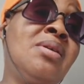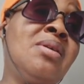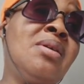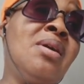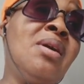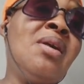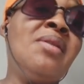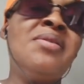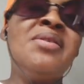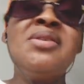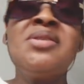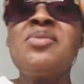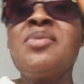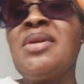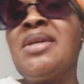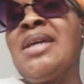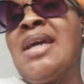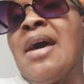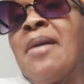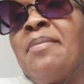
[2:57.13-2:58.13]
Others were
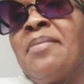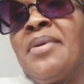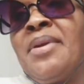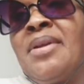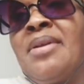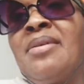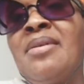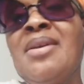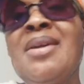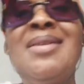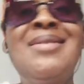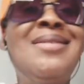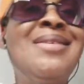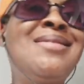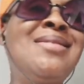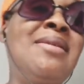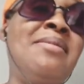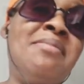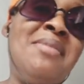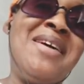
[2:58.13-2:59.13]
yapping. It
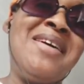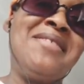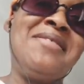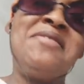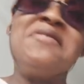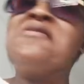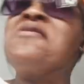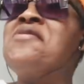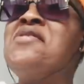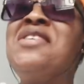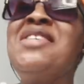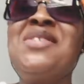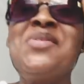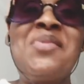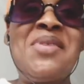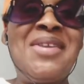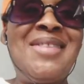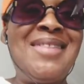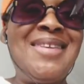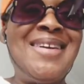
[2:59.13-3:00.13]
doesn't matter. Freeze
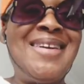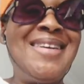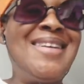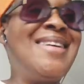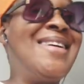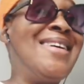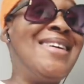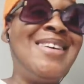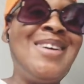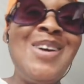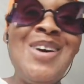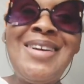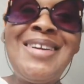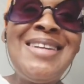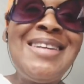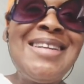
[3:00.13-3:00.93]
went there, got an